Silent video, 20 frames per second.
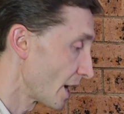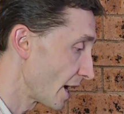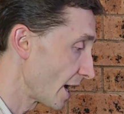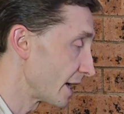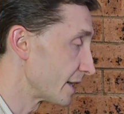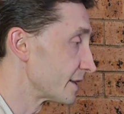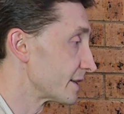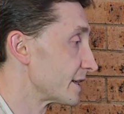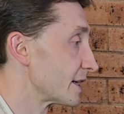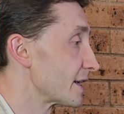
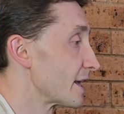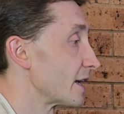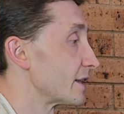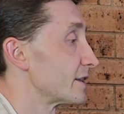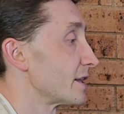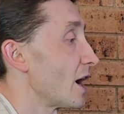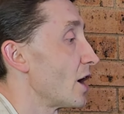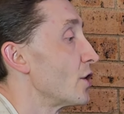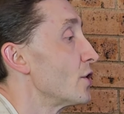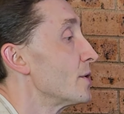and
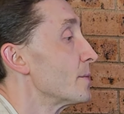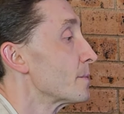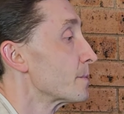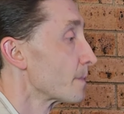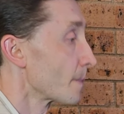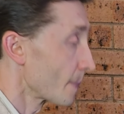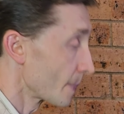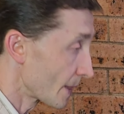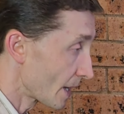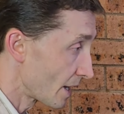again, now,
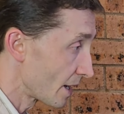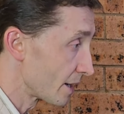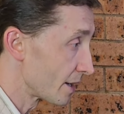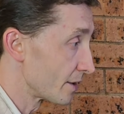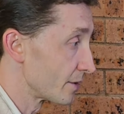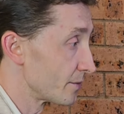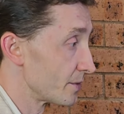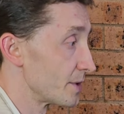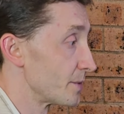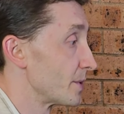Uh,
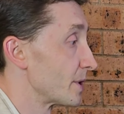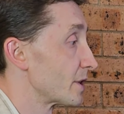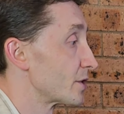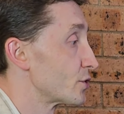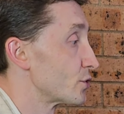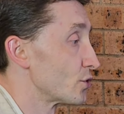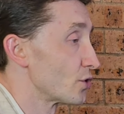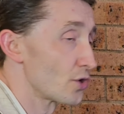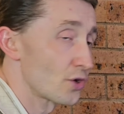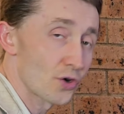we
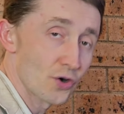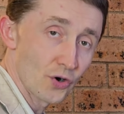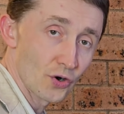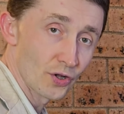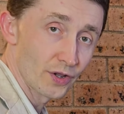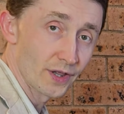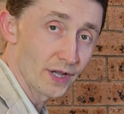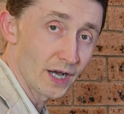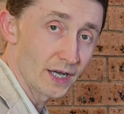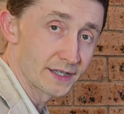will do
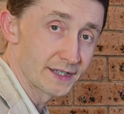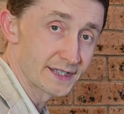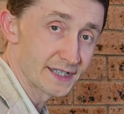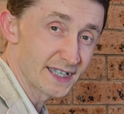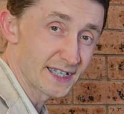whole line